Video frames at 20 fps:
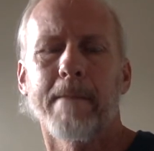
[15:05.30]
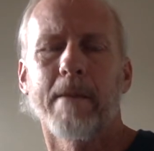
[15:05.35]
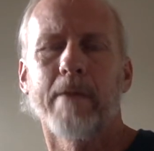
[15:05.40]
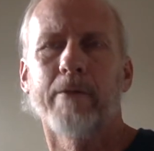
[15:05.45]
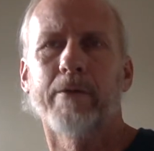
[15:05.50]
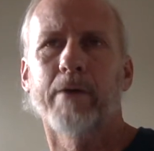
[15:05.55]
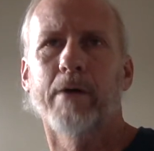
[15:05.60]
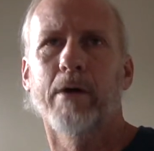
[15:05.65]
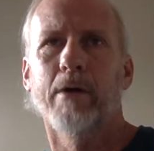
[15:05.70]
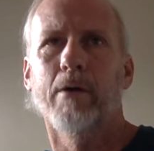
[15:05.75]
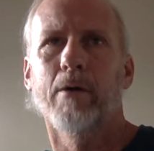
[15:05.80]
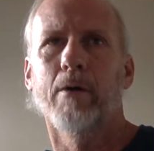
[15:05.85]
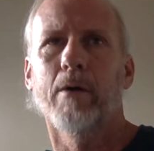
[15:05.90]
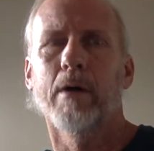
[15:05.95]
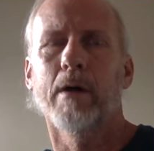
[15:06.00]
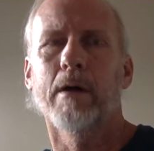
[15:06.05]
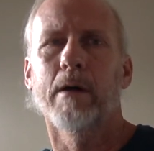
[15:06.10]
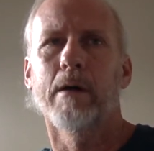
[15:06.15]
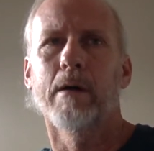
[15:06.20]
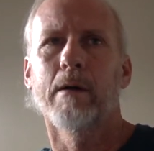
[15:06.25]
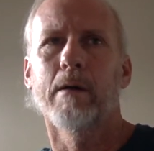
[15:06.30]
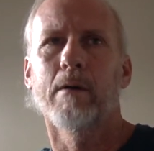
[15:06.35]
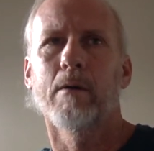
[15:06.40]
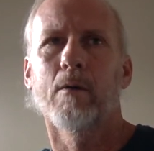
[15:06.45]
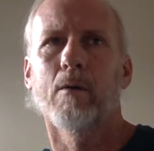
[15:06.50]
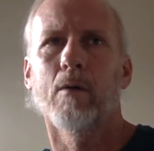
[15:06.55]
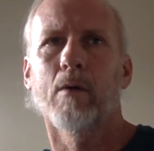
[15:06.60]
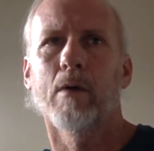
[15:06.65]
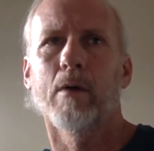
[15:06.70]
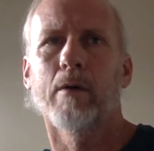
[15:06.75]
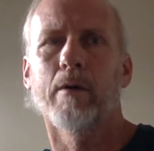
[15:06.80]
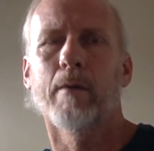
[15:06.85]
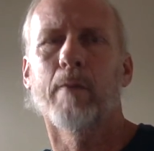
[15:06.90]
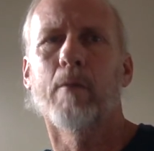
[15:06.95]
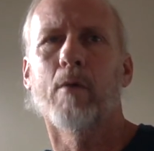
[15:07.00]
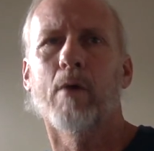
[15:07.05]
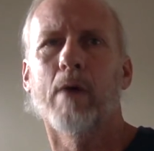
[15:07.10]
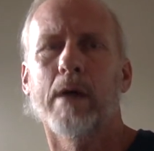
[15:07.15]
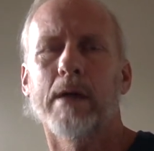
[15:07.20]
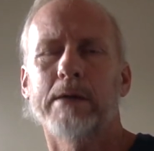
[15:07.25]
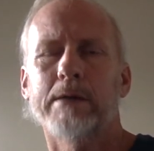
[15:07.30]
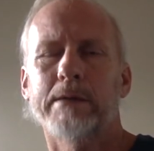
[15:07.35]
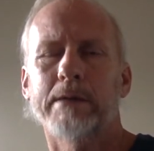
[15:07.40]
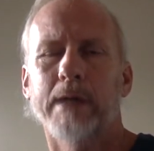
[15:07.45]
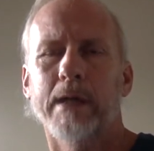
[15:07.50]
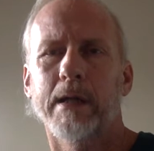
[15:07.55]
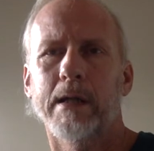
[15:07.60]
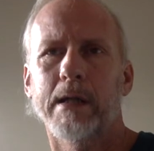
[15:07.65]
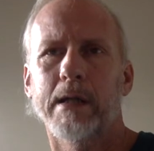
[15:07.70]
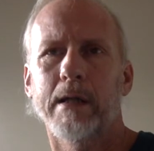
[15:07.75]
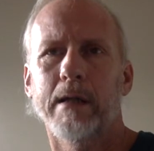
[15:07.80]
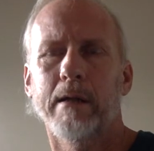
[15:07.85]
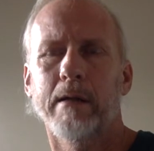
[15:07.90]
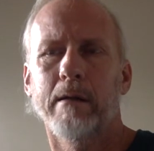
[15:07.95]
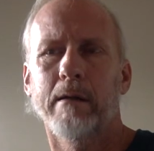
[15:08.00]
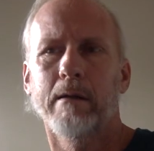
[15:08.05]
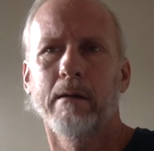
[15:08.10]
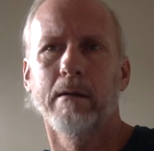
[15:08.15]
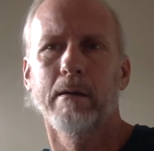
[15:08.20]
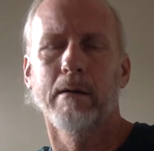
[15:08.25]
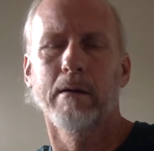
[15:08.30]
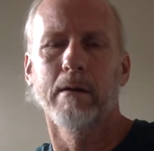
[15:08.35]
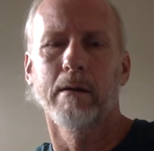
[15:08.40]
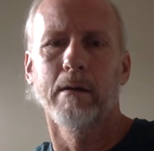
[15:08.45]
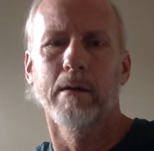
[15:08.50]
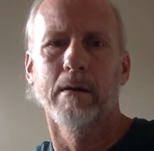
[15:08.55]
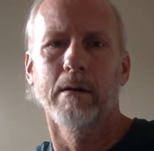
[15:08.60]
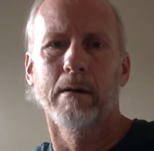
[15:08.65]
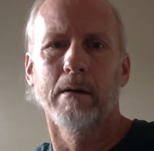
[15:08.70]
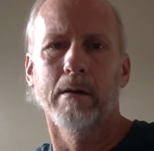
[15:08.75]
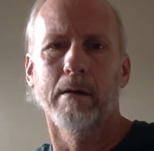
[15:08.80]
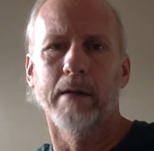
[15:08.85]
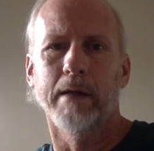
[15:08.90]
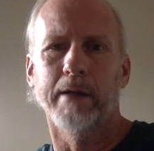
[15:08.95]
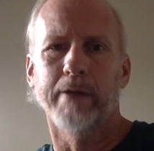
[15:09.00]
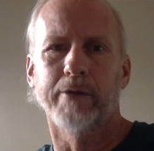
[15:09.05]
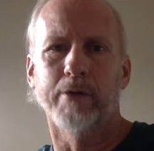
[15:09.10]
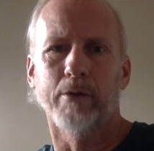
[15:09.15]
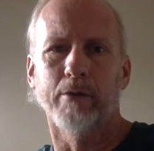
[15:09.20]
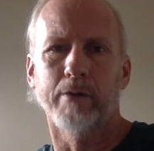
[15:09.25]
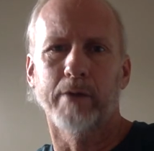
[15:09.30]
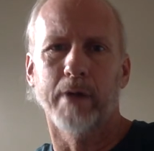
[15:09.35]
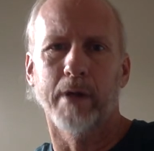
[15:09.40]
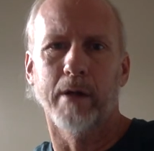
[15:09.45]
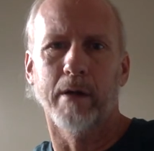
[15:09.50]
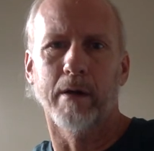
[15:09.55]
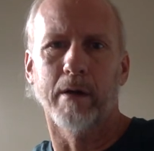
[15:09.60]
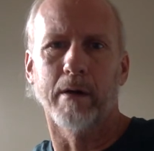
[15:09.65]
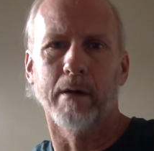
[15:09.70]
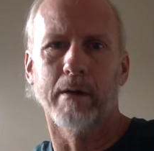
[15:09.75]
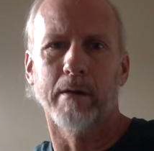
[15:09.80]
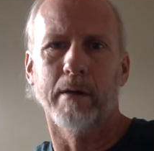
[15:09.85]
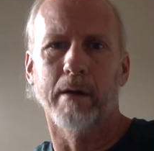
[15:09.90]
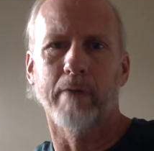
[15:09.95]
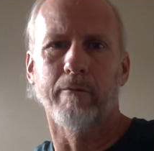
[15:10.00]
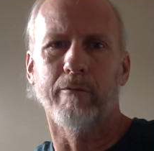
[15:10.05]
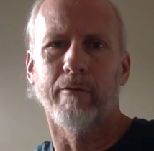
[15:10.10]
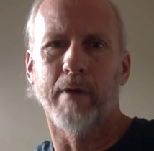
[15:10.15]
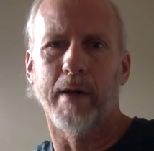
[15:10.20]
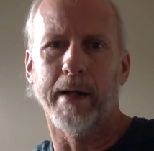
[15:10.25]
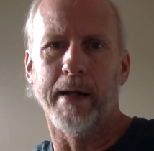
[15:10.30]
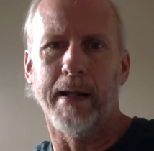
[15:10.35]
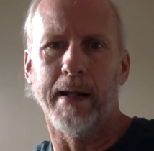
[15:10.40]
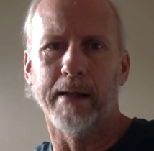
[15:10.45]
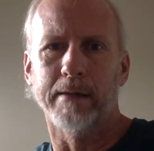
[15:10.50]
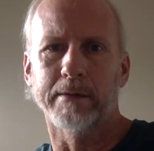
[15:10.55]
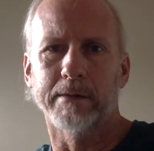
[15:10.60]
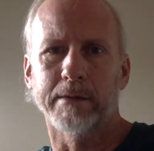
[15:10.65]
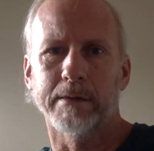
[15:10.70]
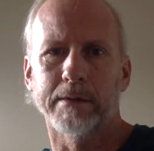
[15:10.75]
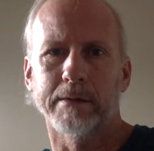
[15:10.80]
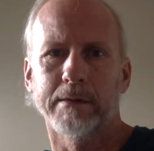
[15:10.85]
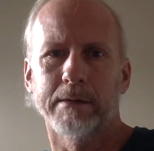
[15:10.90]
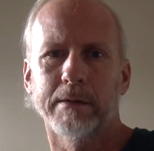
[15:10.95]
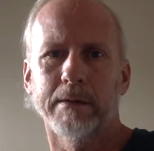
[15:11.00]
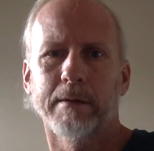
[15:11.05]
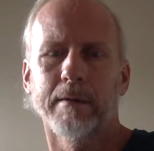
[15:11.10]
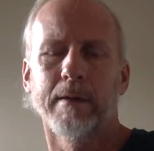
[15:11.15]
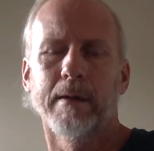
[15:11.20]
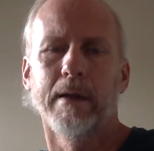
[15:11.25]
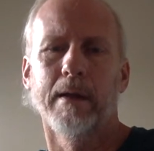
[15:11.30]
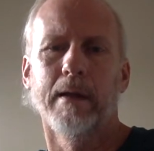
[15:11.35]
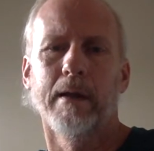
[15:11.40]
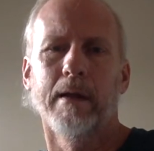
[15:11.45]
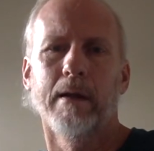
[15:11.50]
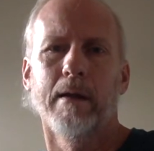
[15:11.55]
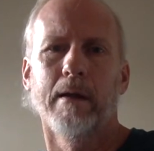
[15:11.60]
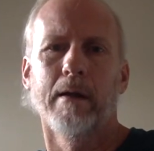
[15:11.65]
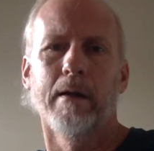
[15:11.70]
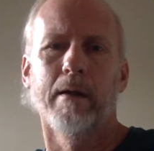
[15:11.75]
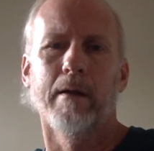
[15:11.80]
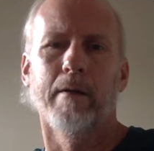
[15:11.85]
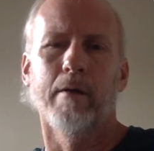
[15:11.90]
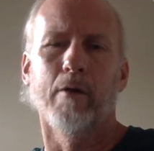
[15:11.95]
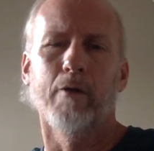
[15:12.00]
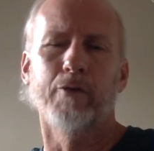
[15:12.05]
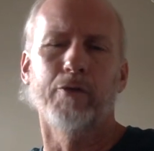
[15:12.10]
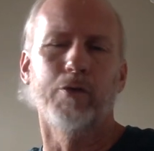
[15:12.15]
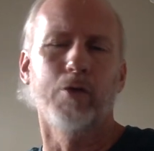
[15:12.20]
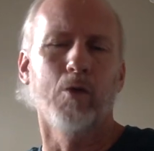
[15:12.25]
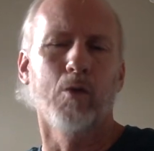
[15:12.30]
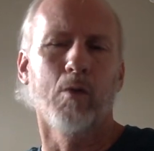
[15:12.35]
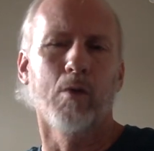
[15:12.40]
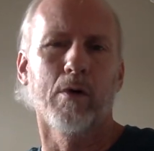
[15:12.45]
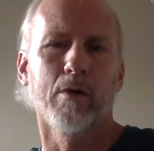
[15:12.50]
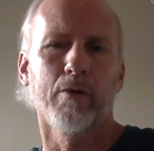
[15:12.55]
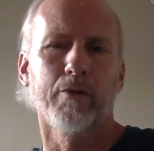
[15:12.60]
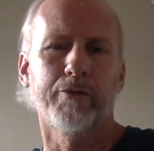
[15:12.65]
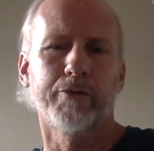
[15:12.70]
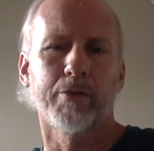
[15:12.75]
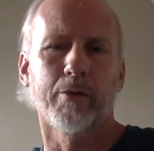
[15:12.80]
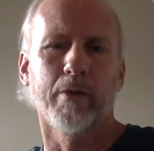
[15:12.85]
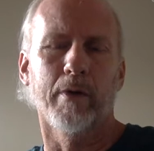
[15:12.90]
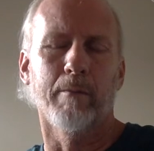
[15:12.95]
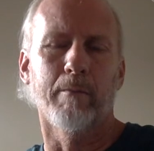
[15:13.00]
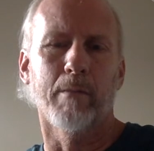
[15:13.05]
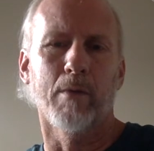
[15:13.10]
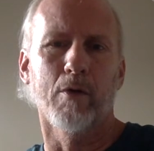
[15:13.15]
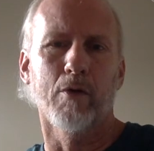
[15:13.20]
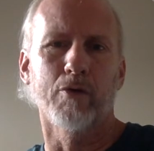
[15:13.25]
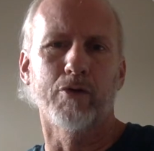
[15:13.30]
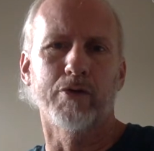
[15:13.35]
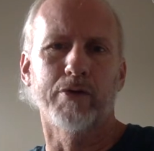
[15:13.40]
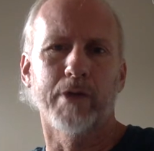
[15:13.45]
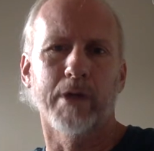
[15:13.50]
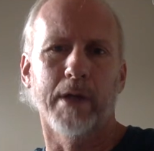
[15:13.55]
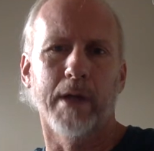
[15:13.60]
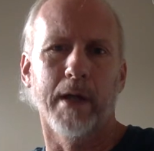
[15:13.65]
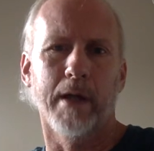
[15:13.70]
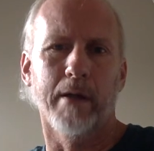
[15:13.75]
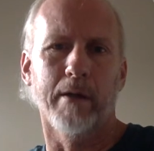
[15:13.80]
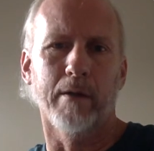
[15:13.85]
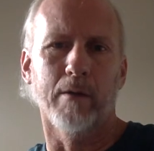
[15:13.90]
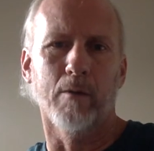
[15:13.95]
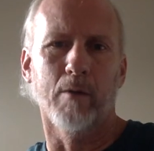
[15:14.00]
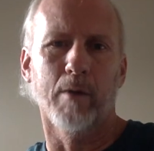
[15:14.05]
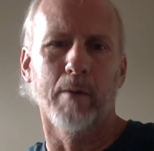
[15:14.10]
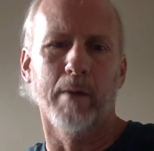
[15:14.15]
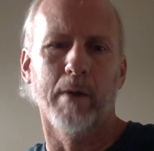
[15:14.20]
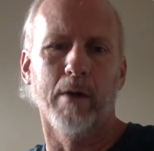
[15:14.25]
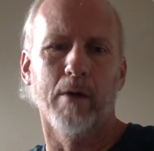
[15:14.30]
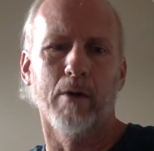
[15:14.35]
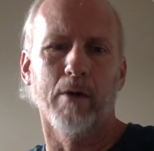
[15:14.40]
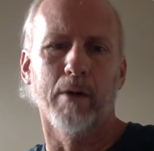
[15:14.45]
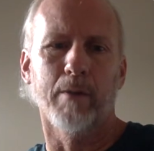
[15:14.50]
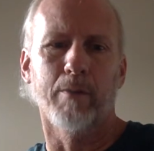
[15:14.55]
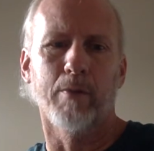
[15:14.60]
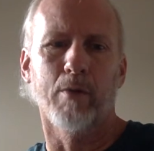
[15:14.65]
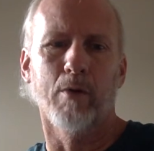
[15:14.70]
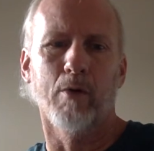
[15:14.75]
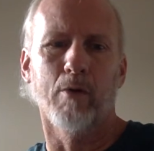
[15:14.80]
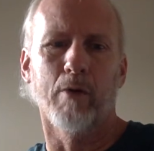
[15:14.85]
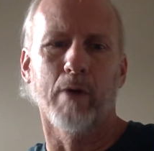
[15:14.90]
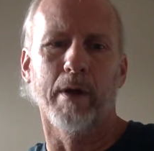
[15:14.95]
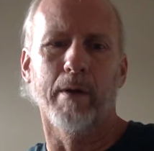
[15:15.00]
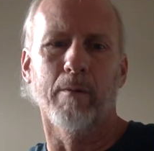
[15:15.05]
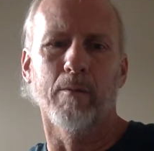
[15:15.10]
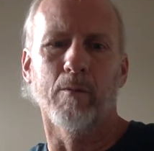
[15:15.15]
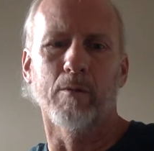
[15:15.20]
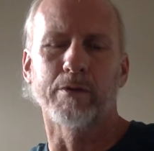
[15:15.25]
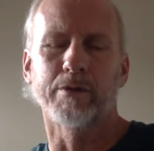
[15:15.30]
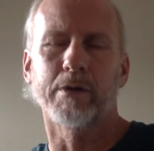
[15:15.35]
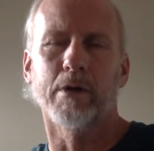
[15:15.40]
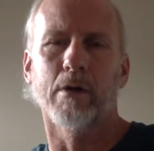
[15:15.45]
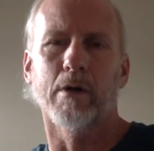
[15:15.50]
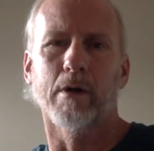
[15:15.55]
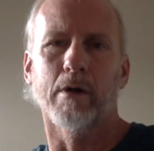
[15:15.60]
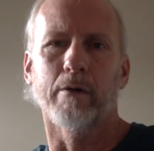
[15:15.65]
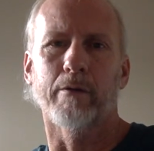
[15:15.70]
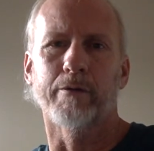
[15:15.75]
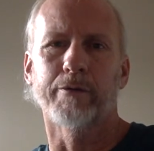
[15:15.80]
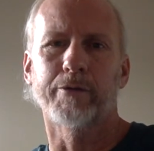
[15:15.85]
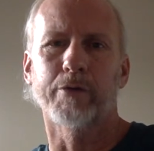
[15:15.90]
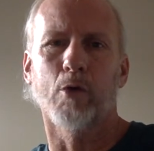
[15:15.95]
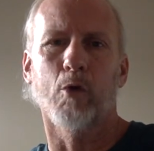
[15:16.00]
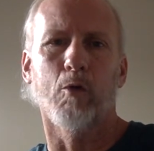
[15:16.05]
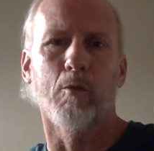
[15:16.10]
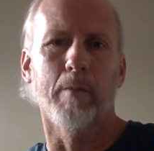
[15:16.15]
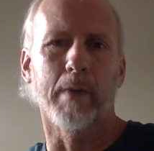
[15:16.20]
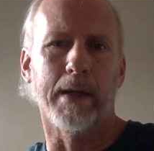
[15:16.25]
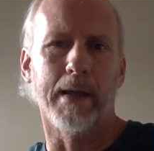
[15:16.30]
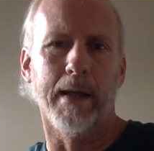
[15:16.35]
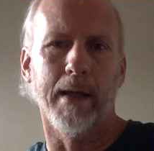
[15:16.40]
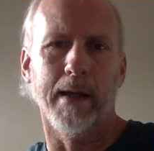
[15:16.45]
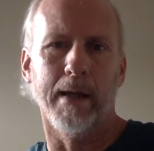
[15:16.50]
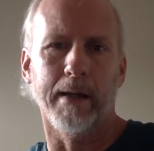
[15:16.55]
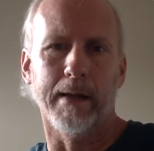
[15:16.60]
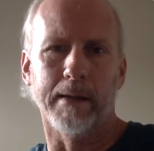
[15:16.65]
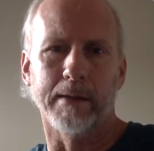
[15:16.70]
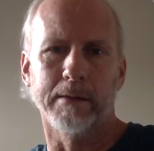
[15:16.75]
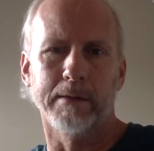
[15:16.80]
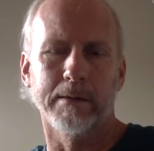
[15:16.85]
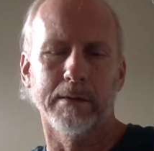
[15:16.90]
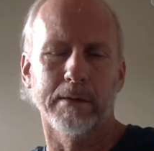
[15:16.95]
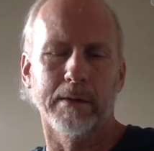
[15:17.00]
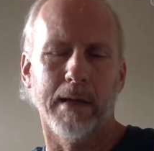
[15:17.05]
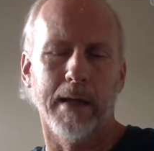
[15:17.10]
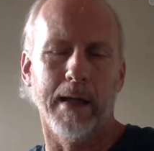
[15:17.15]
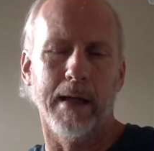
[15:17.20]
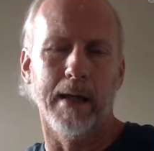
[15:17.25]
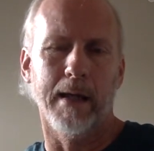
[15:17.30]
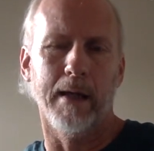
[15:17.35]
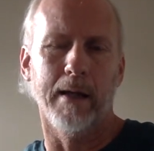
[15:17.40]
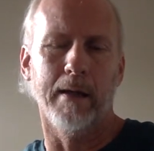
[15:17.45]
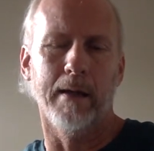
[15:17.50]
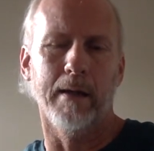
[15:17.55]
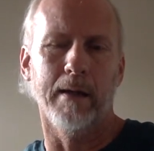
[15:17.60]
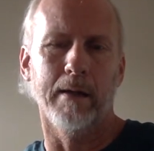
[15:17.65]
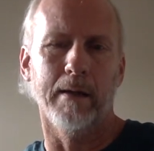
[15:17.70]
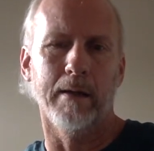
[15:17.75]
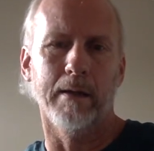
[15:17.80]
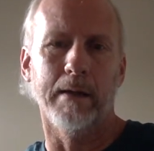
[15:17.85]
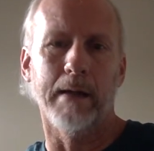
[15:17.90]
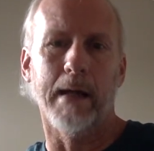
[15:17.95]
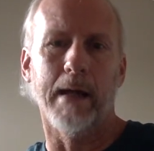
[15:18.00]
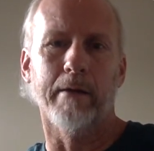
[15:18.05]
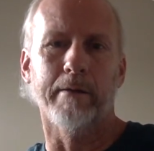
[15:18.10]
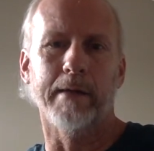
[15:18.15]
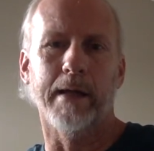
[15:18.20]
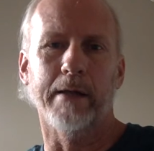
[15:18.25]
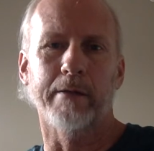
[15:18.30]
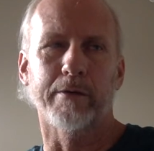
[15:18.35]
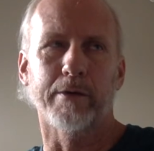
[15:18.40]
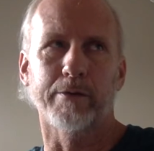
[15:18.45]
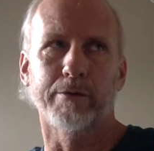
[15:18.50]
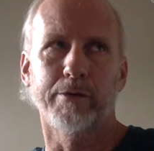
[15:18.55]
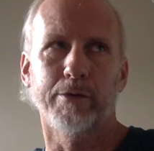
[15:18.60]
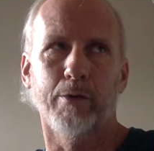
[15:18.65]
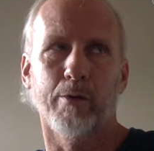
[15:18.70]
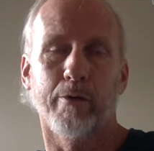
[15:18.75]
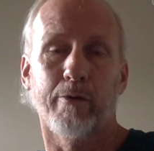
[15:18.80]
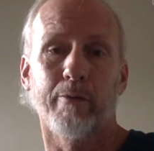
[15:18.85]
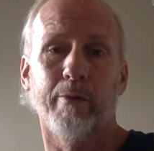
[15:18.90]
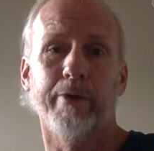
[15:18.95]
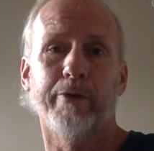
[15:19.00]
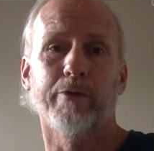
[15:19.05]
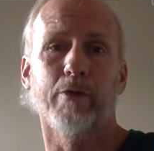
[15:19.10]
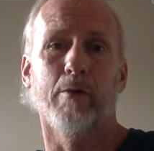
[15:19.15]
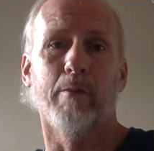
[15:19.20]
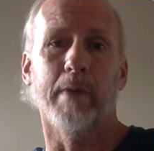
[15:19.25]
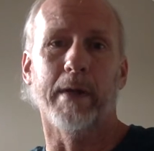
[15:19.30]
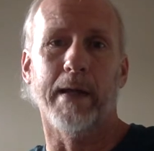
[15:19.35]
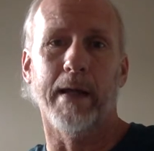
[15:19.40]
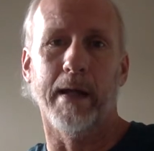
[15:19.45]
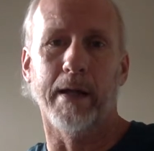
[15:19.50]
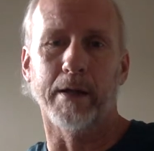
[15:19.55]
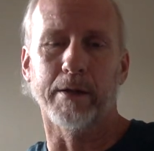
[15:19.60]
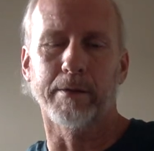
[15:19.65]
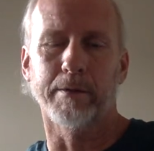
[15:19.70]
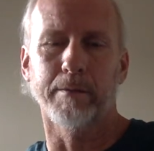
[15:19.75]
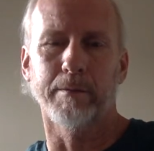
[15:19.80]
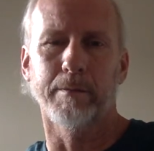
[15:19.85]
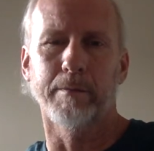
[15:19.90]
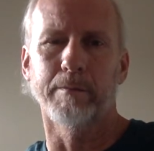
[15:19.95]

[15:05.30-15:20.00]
So the more I studied the esoteric and finances, those two worlds sort of merged together. One of my early programs was called Soul Mechanics, and nowadays there's 2 or 3 soul mechanics